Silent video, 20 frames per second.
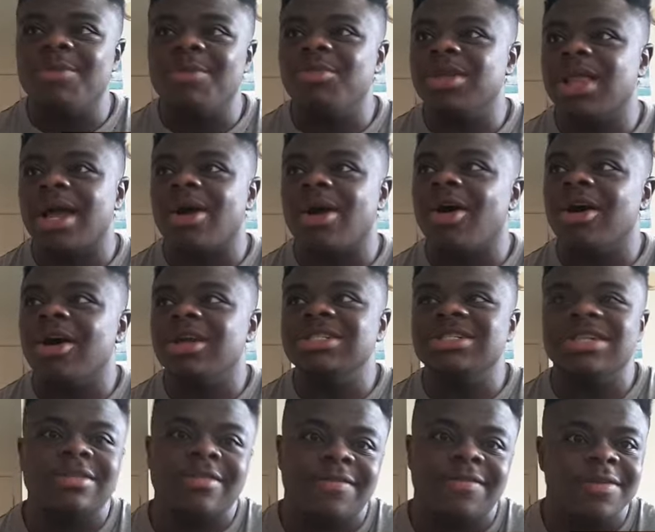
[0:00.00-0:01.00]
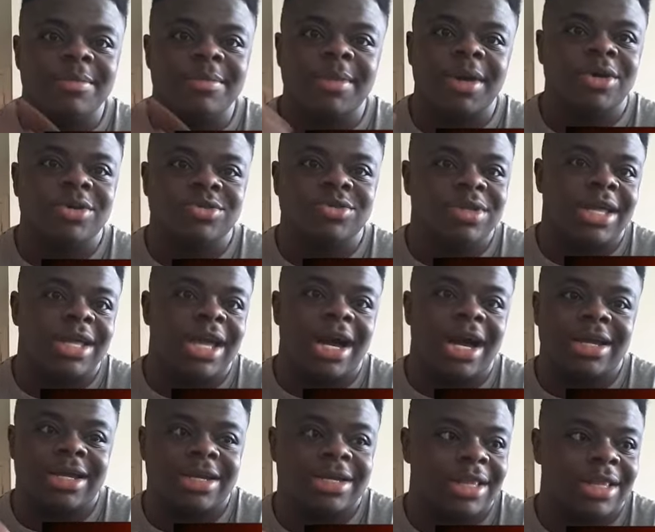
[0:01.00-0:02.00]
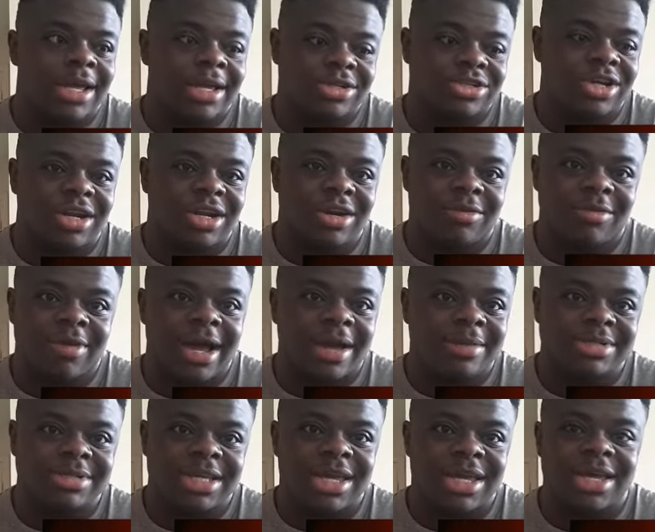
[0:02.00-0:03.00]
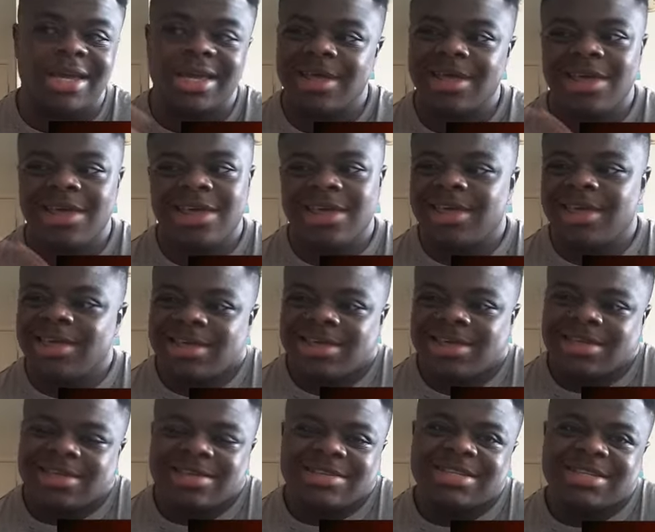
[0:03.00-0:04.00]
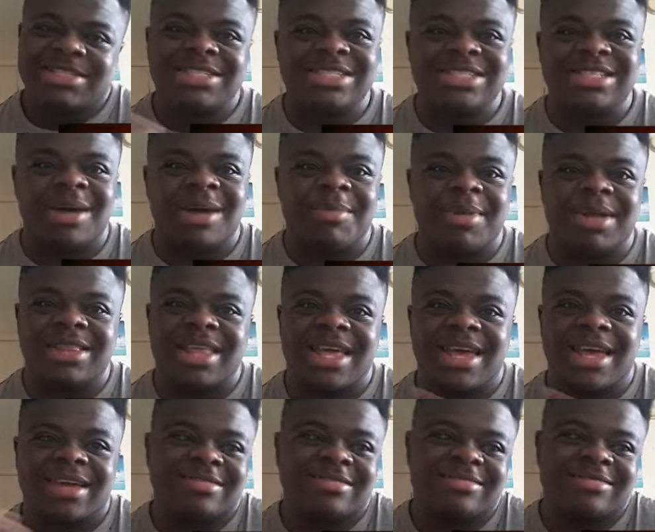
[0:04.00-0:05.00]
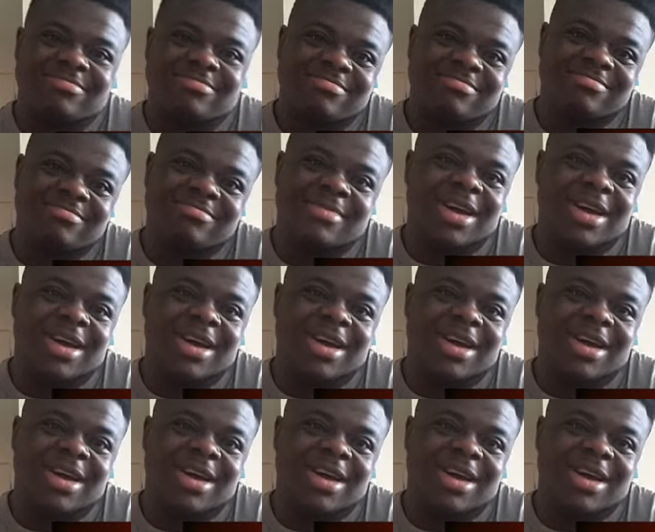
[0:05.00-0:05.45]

Same with like all these other females really out here like trying to rap, saying it's just not my thing.